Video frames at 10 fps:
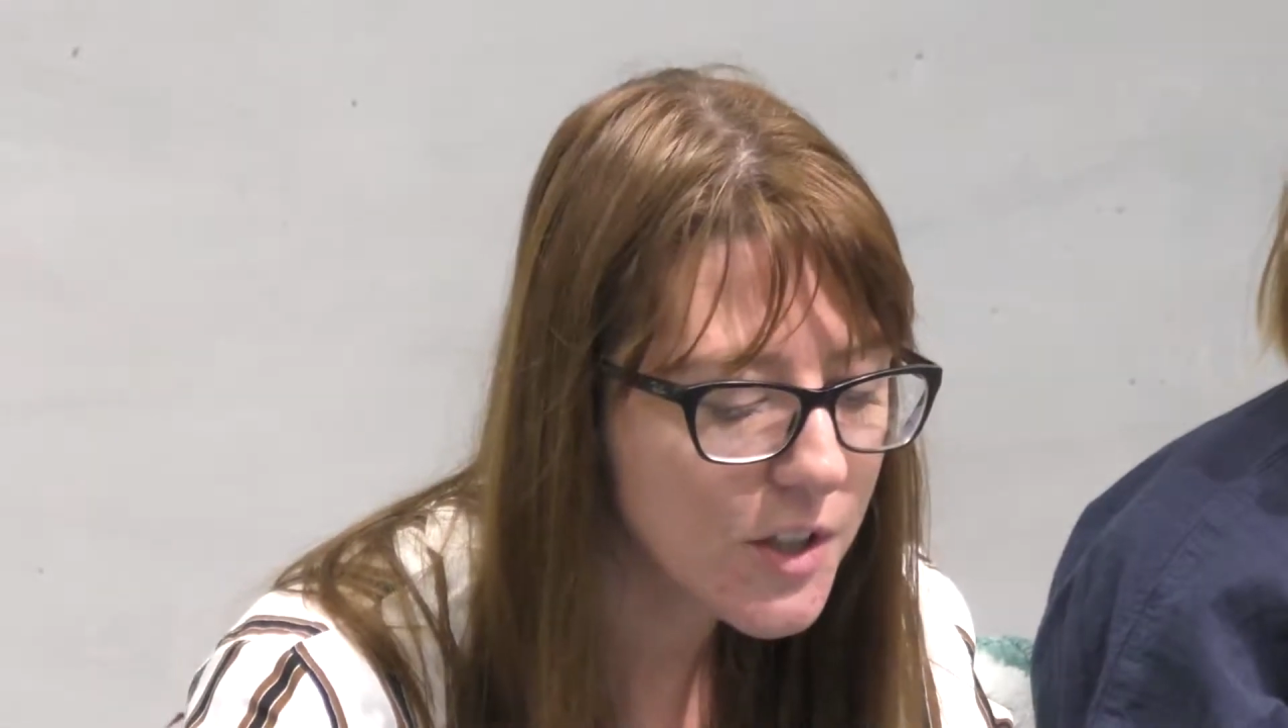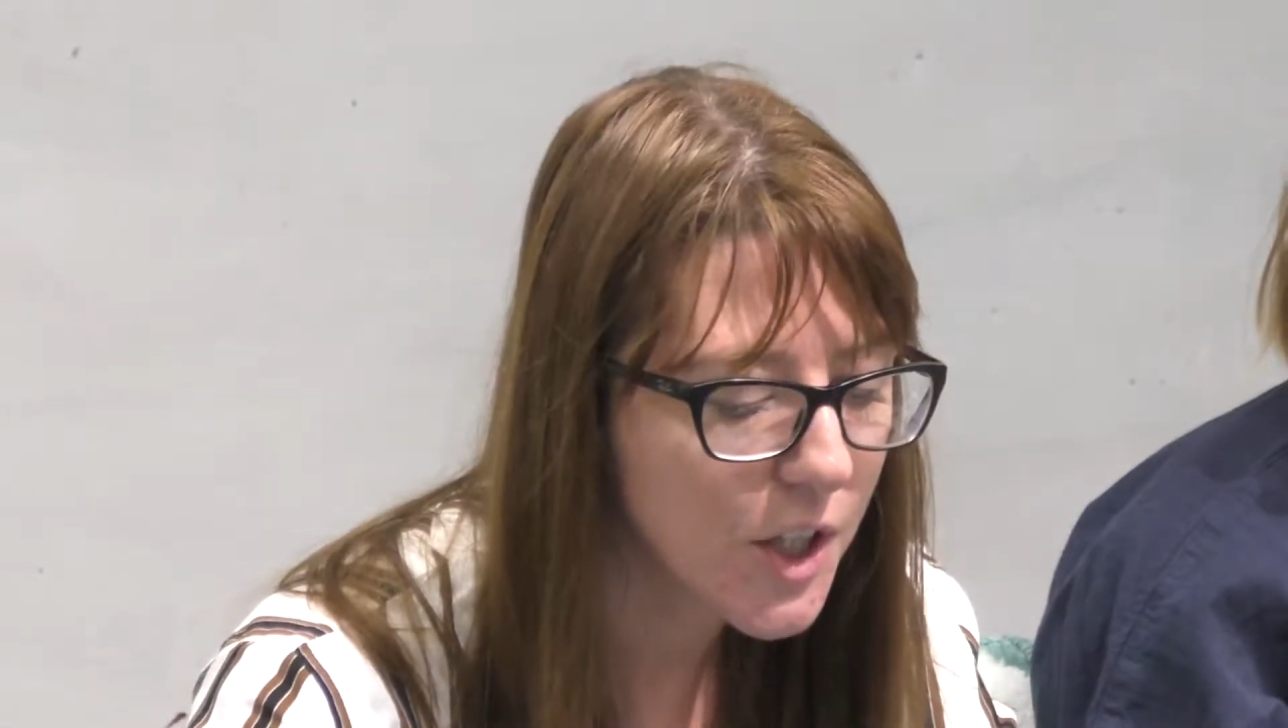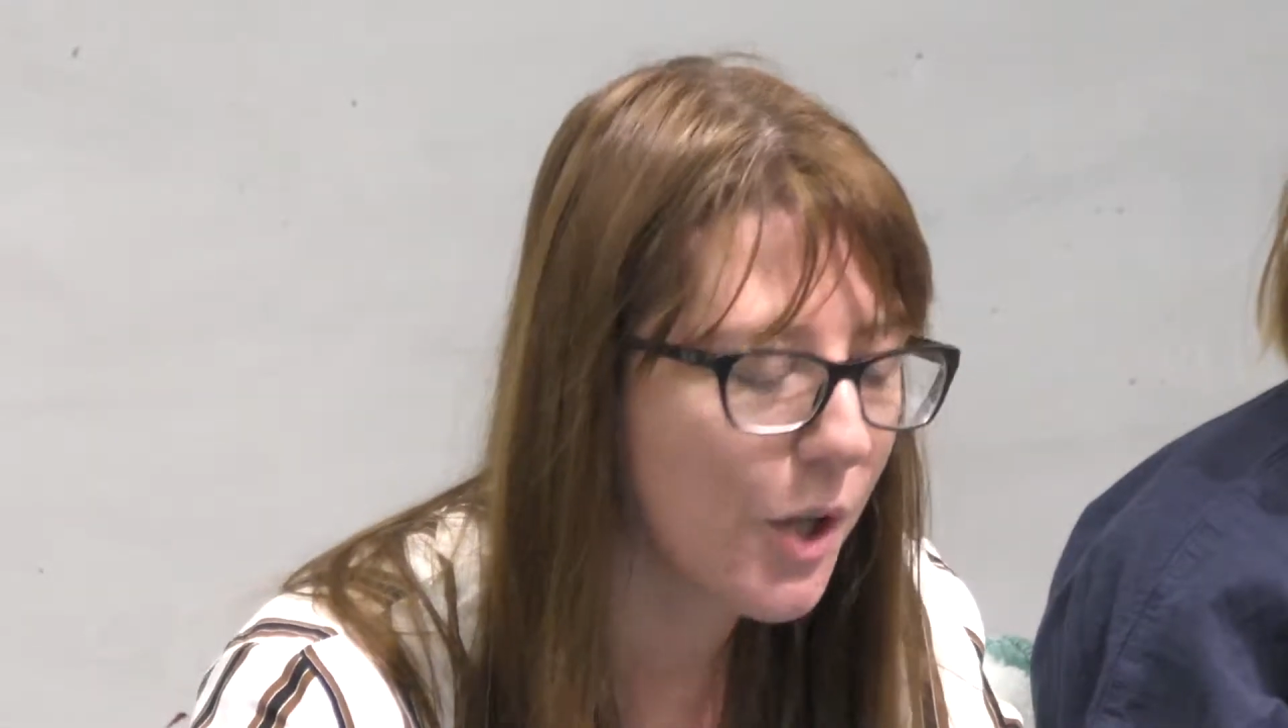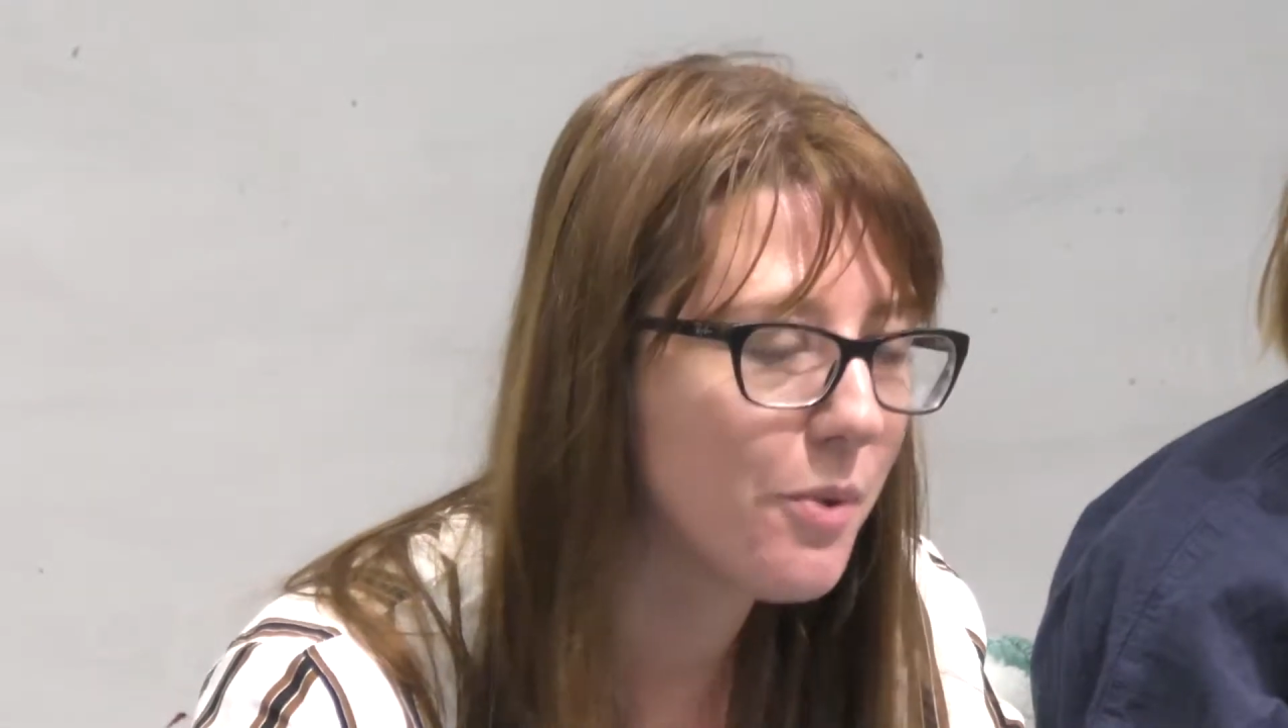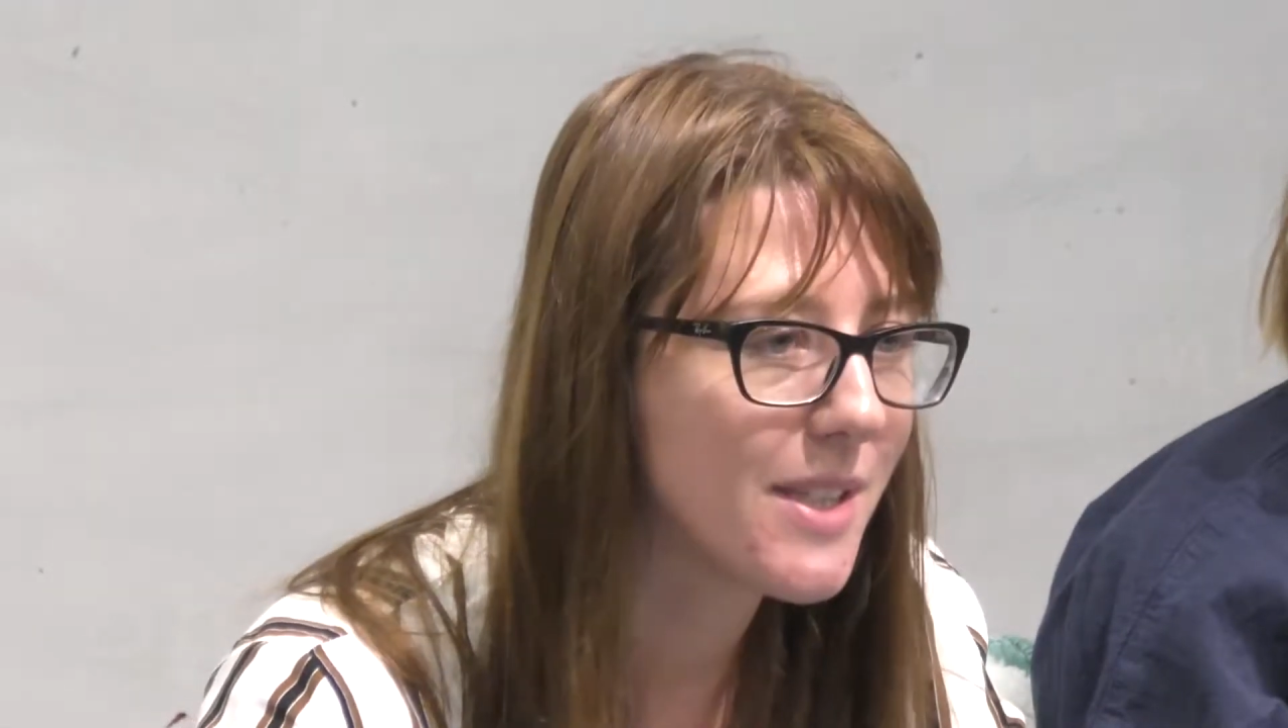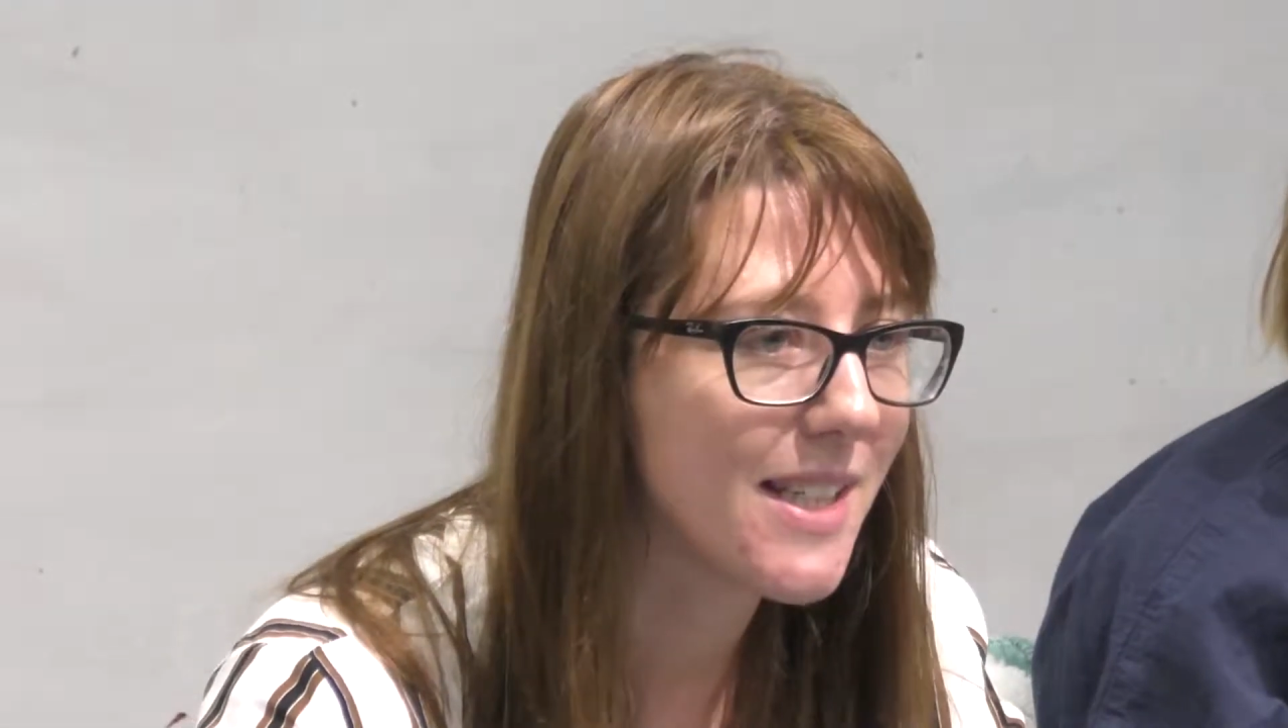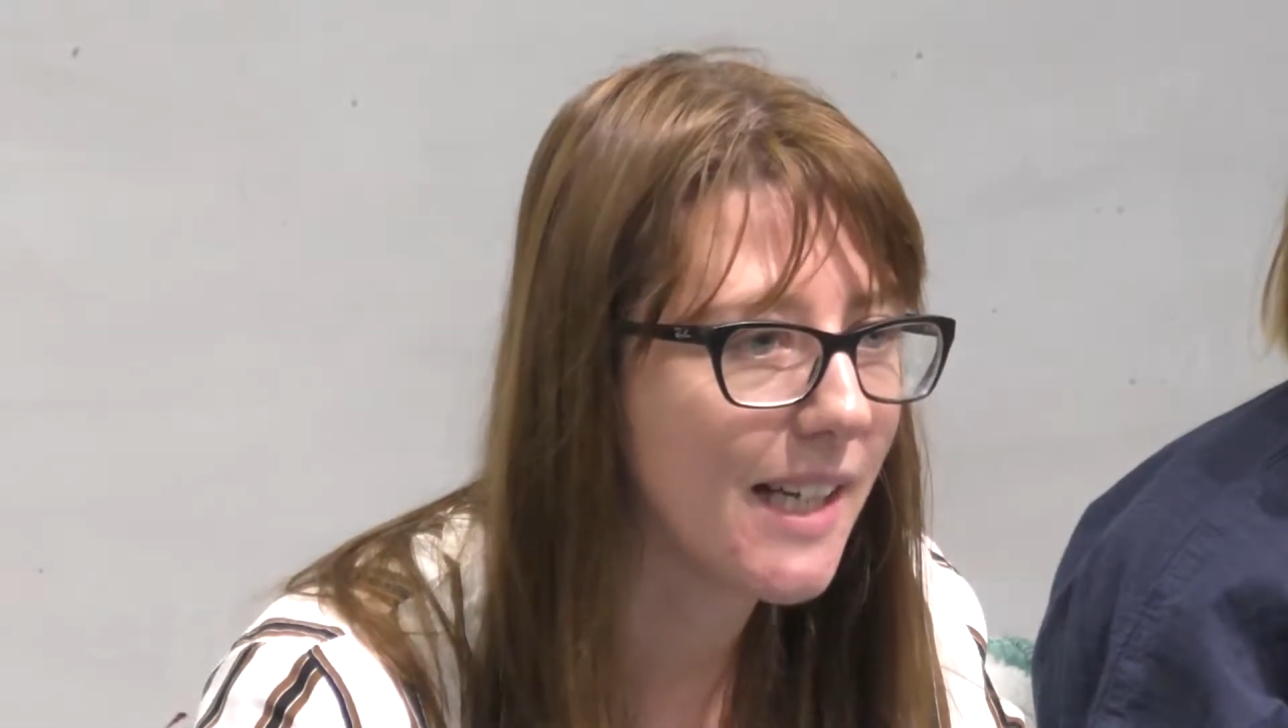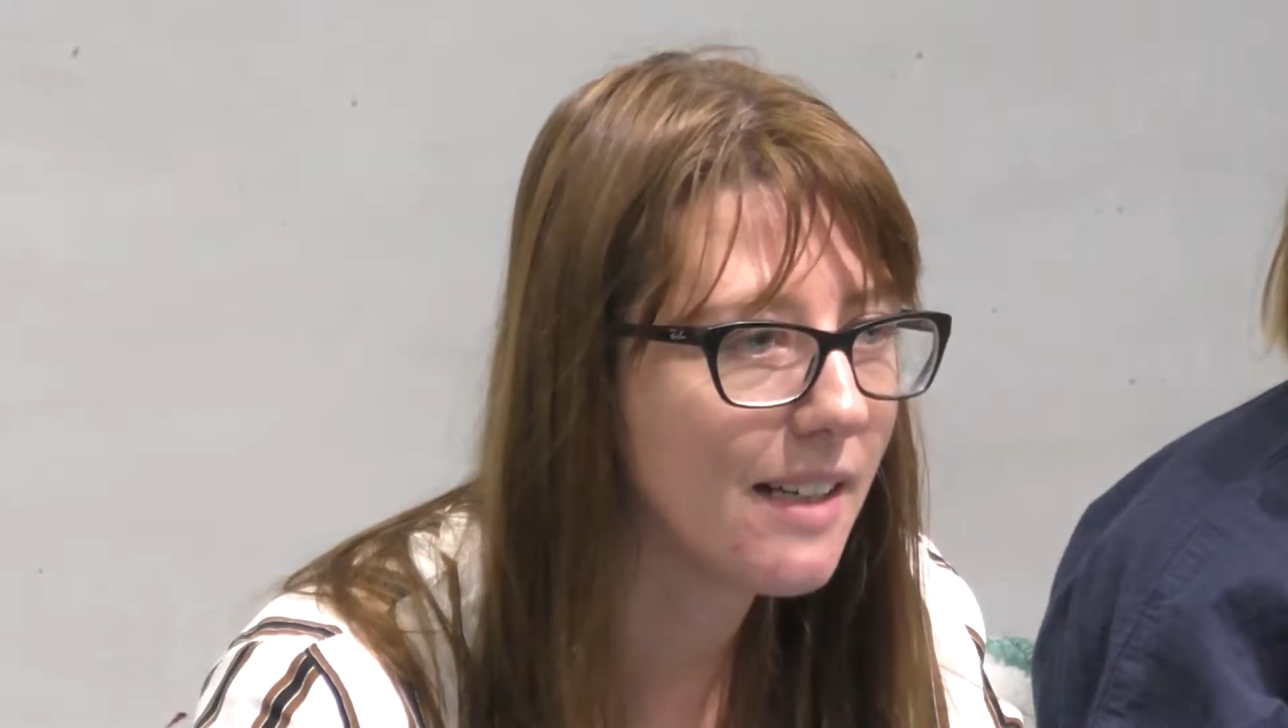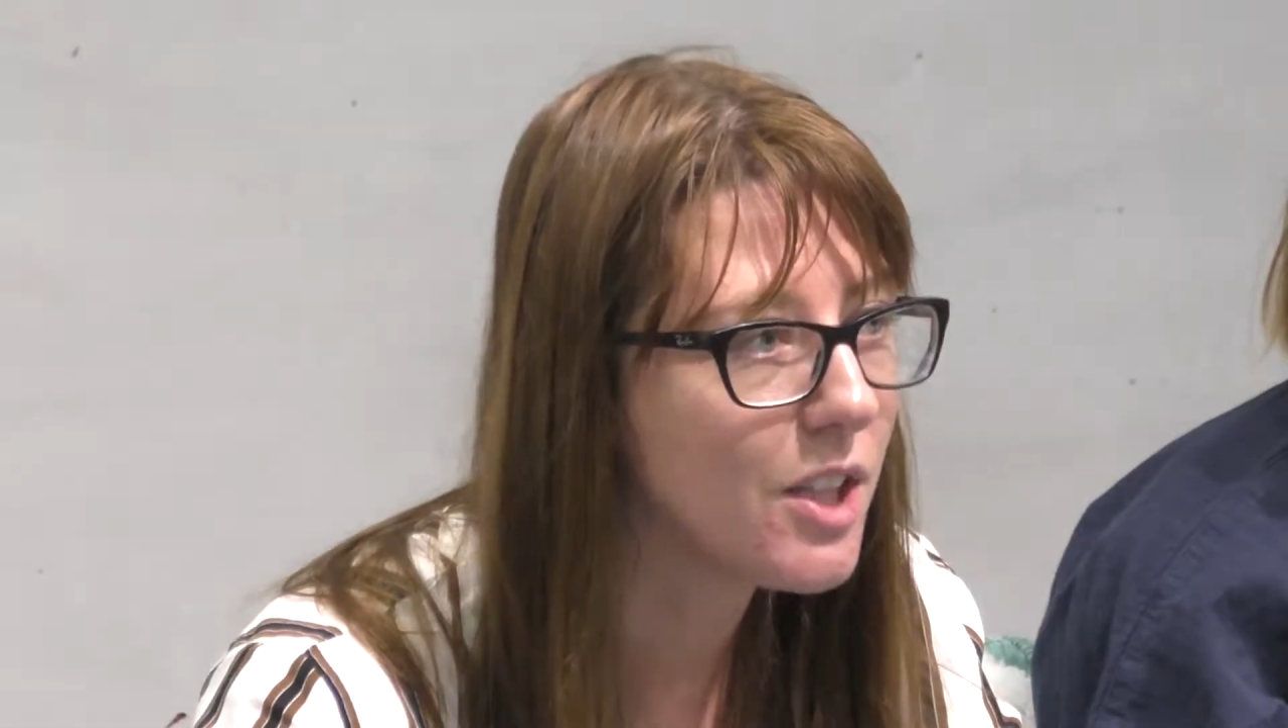security,